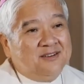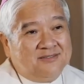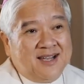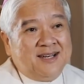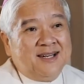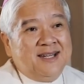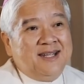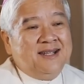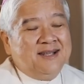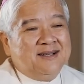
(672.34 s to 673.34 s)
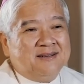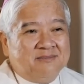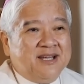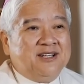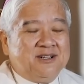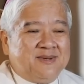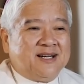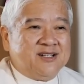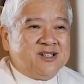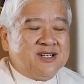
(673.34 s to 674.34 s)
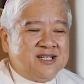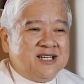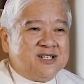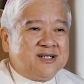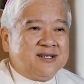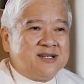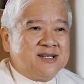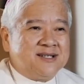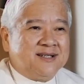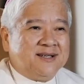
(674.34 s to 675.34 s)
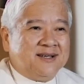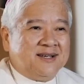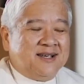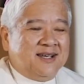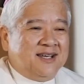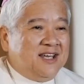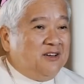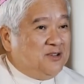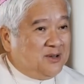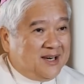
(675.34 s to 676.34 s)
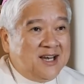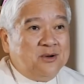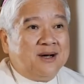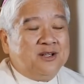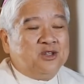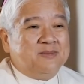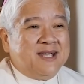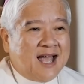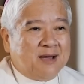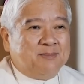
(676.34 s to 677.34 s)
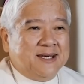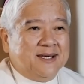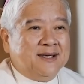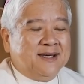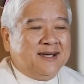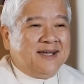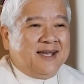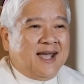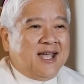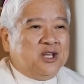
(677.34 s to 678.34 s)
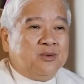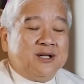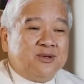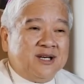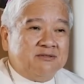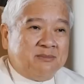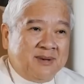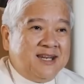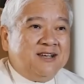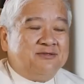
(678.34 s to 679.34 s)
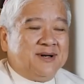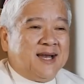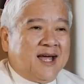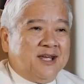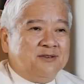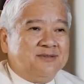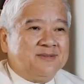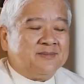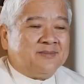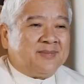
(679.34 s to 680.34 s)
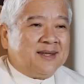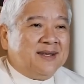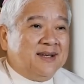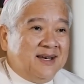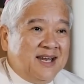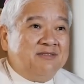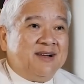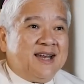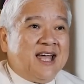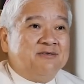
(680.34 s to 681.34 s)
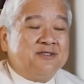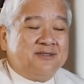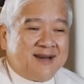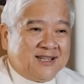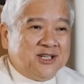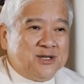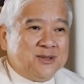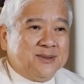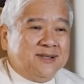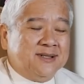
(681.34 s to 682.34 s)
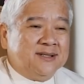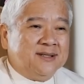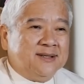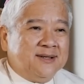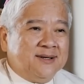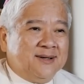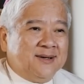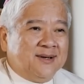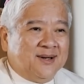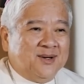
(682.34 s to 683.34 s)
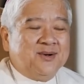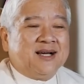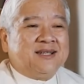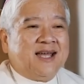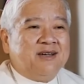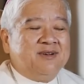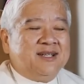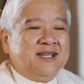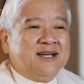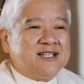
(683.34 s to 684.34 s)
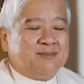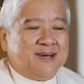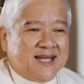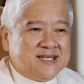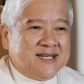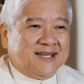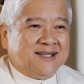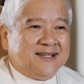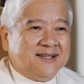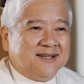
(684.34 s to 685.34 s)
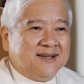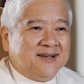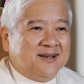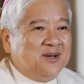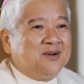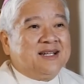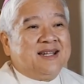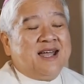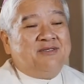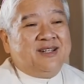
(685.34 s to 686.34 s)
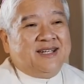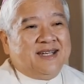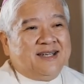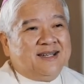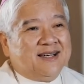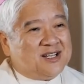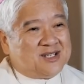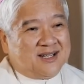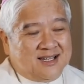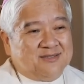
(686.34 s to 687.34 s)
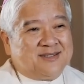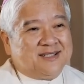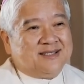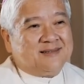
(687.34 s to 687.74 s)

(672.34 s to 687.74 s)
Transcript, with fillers: Finally, my dear brothers and sisters, if you really want to be happy and you want to live a meaningful life, live a life of gratitude. Look at everything as a blessing. Look at everything as a gift.